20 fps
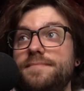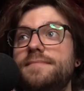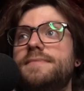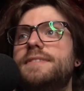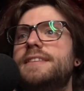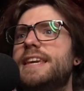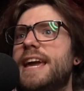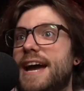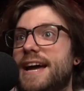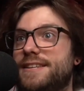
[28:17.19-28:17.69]

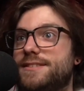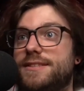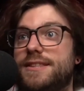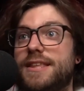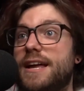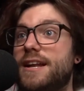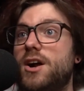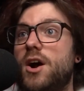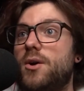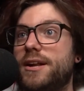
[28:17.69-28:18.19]
Yes,
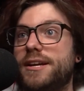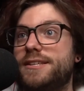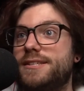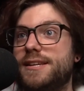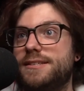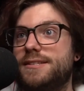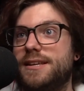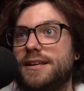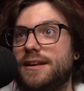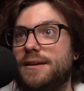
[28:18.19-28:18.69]
they don't
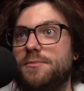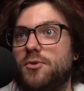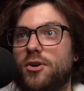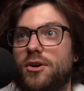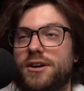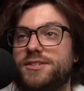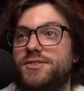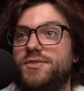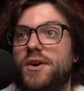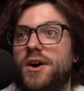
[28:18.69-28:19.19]
exist anymore,
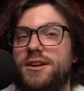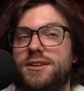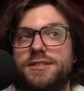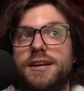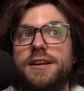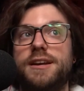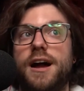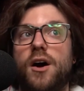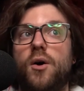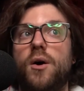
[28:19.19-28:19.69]
as far as I know.